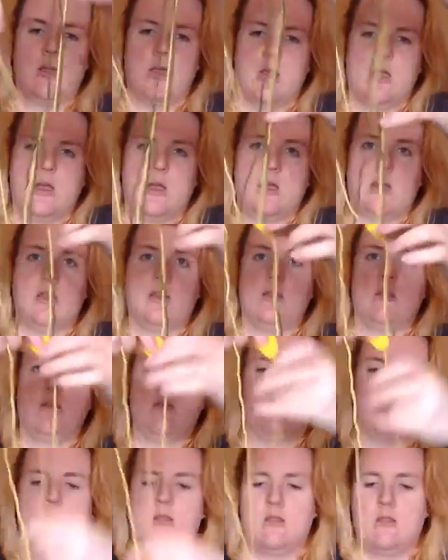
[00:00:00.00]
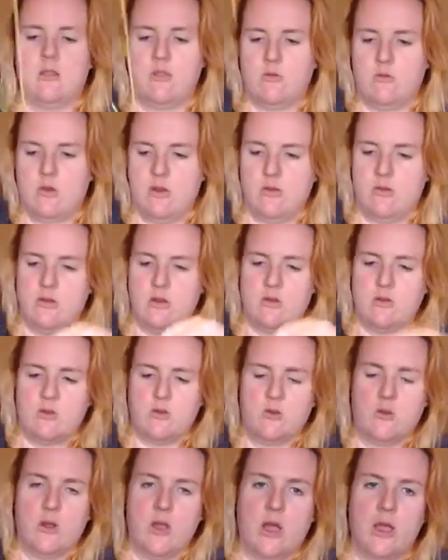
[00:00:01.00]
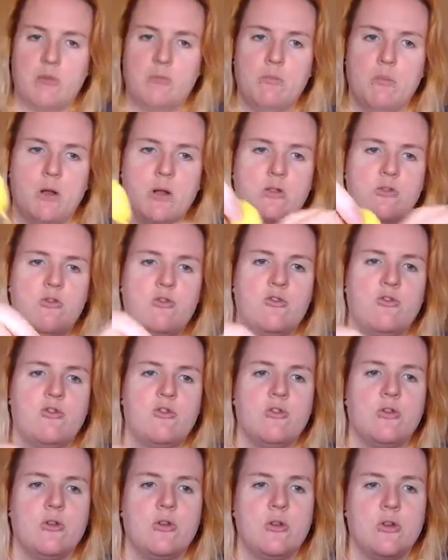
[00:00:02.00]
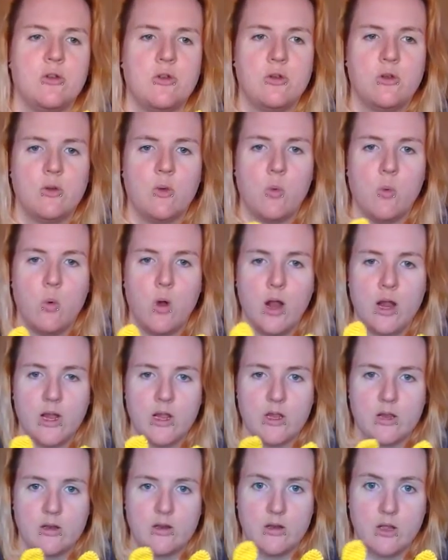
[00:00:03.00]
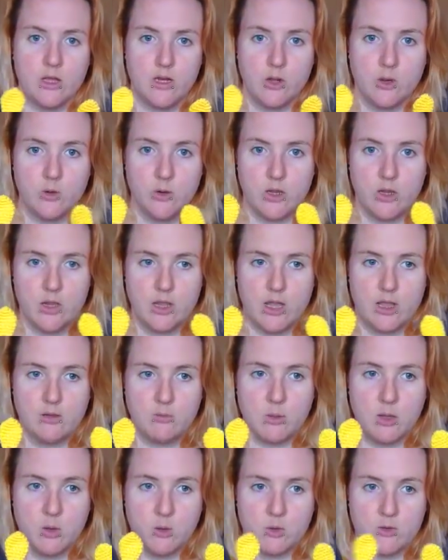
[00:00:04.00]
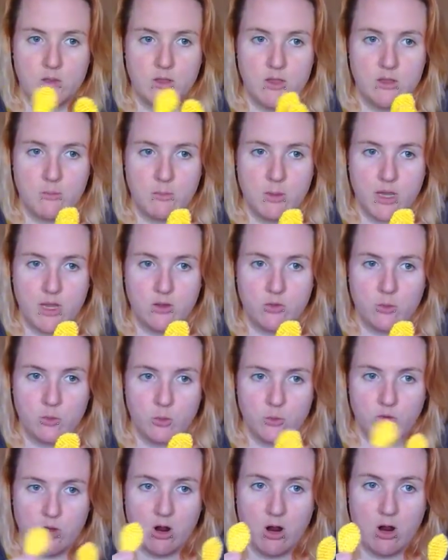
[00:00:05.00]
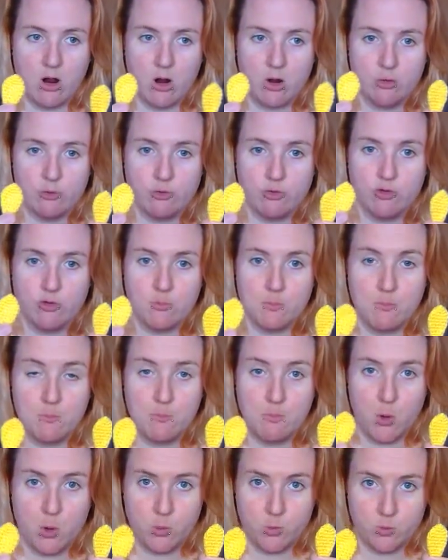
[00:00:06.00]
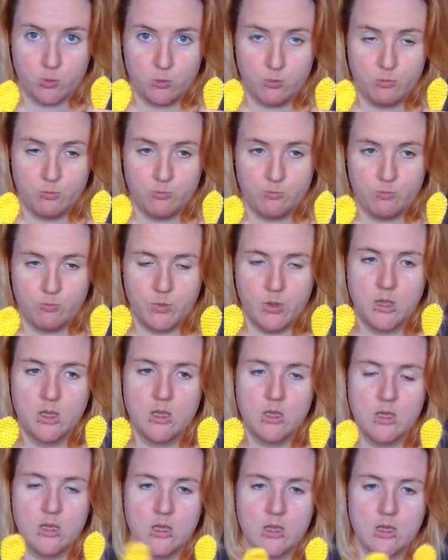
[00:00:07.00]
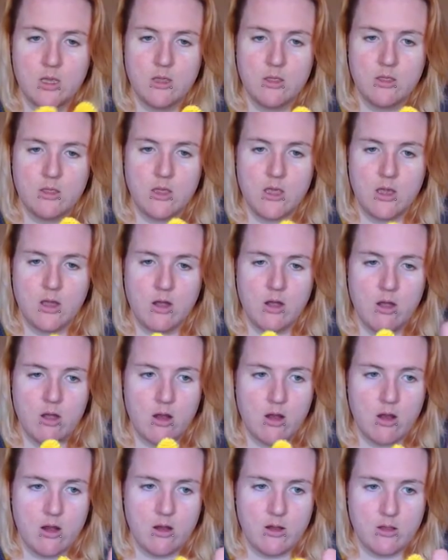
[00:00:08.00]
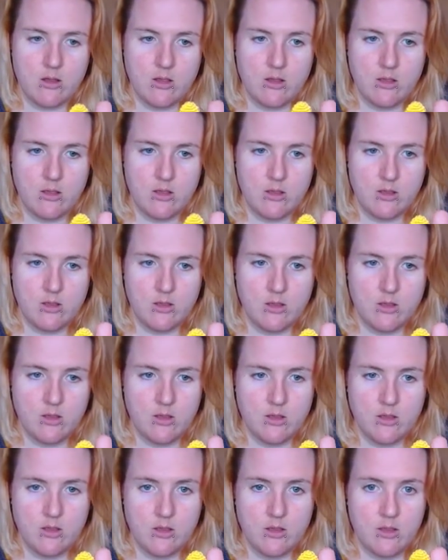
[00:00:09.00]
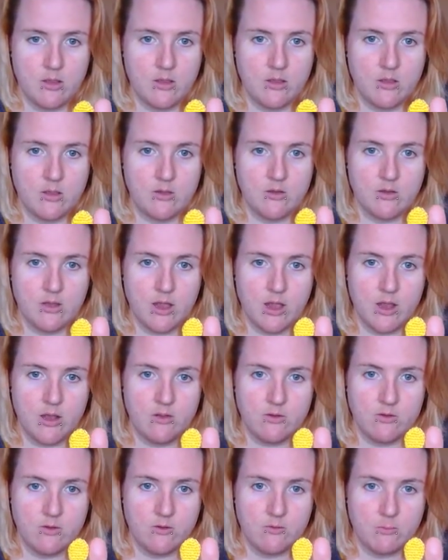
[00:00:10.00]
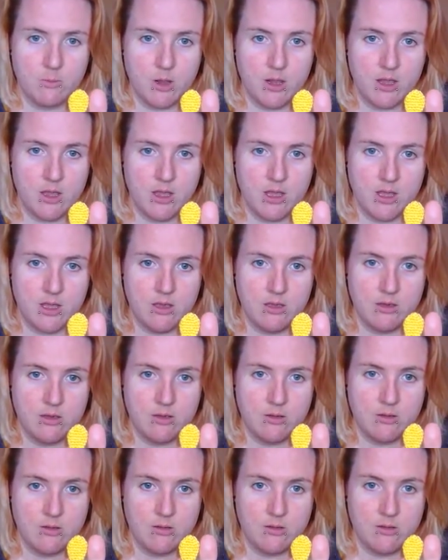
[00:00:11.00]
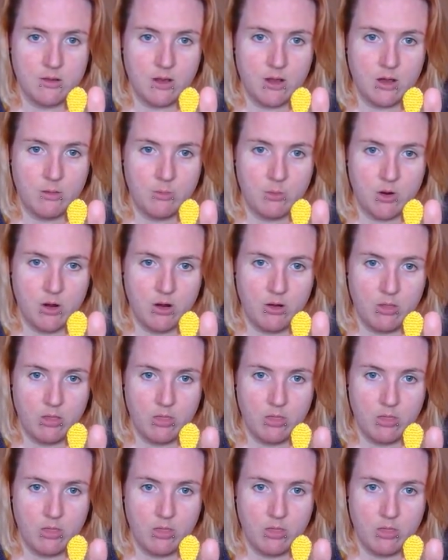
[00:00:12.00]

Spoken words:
and the reason it's not had much work done on it is because these petals are small. They are size of my upper